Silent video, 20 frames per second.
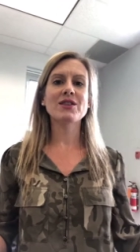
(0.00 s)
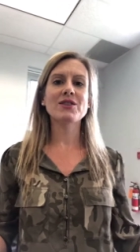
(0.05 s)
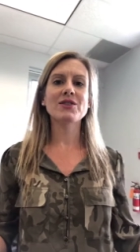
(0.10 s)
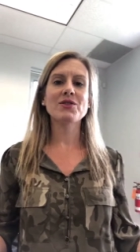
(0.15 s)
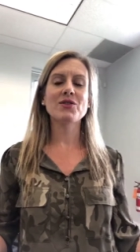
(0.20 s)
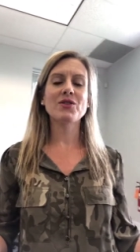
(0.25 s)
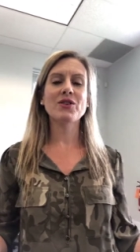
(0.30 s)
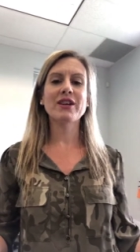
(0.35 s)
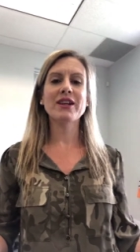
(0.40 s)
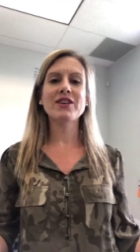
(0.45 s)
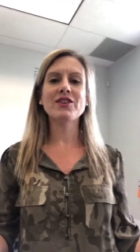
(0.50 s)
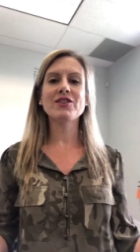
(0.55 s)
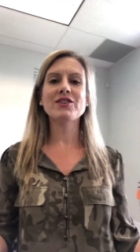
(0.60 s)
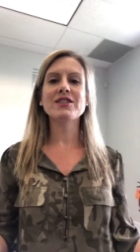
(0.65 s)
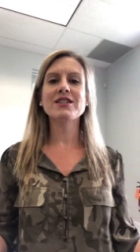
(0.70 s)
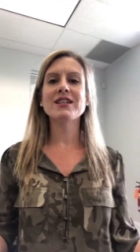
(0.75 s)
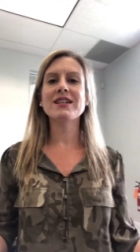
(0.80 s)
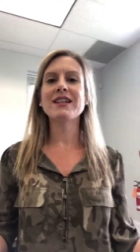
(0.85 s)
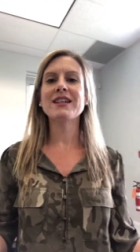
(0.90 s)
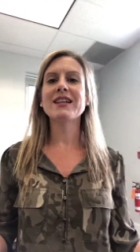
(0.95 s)
solar
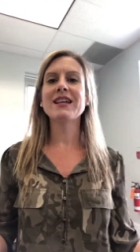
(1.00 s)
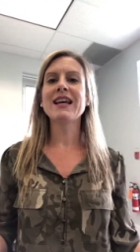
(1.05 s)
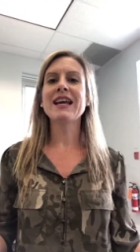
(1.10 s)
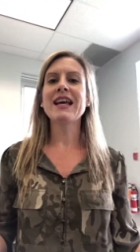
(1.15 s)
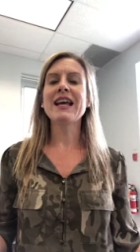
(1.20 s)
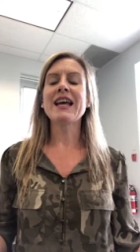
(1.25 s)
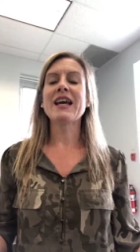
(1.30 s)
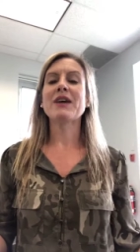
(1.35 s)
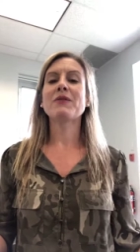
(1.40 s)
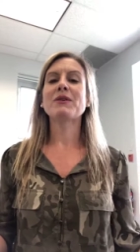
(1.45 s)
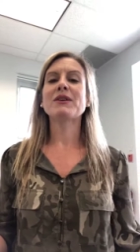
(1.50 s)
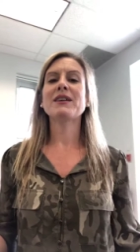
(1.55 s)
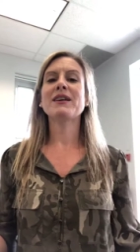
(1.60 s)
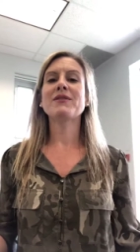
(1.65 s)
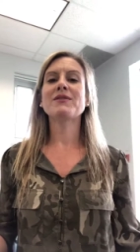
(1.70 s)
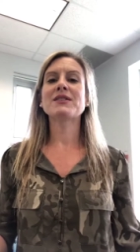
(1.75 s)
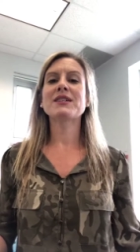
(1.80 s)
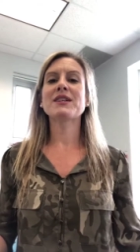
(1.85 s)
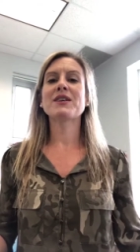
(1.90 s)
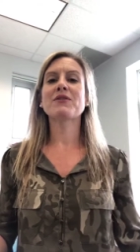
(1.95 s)
energy, and we'd
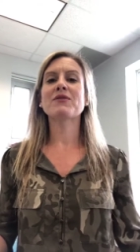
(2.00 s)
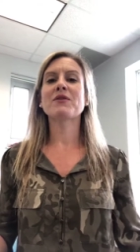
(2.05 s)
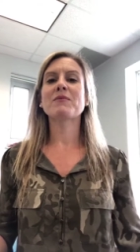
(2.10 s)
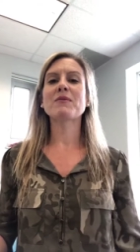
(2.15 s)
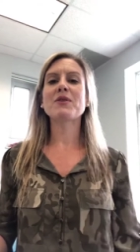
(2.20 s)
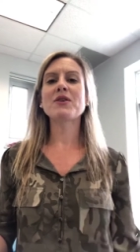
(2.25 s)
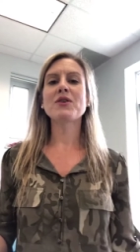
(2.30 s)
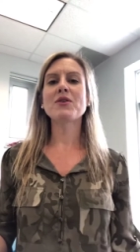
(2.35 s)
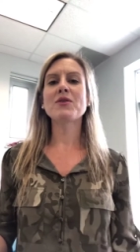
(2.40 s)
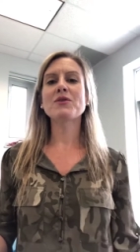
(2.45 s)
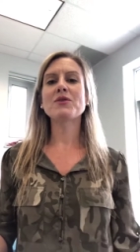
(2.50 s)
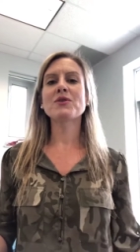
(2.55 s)
love to hear from you.